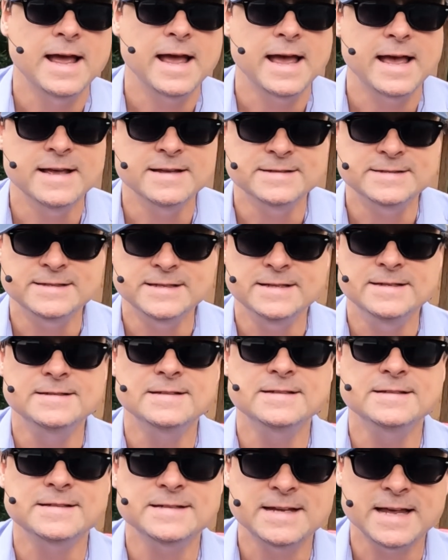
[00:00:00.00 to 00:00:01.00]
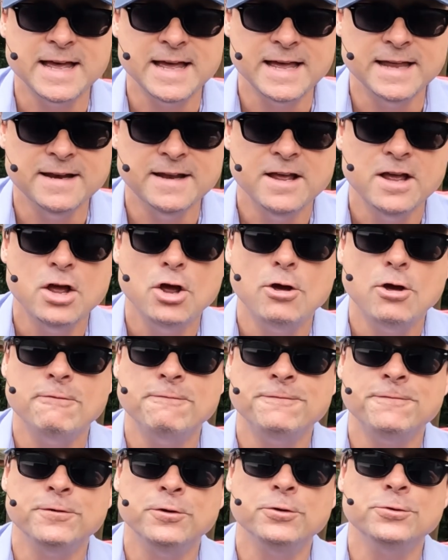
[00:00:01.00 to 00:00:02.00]
As Jesus said,
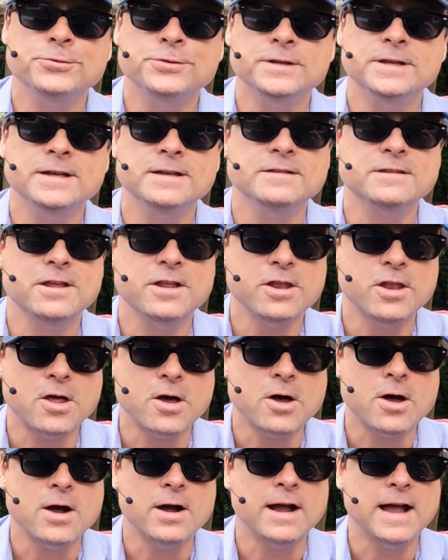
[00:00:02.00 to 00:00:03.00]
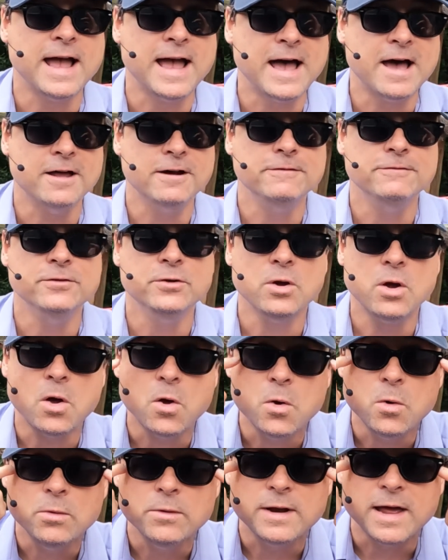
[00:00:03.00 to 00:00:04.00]
first get the log out of your
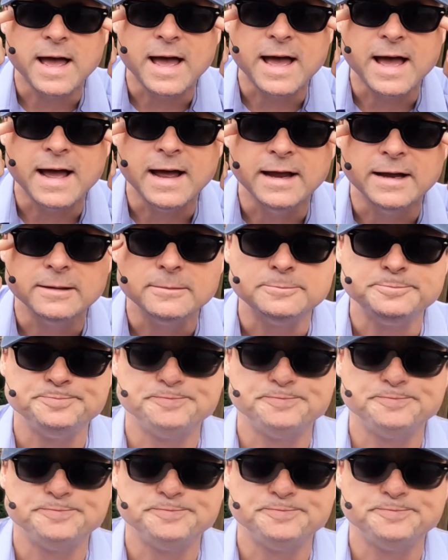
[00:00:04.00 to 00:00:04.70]
own eye.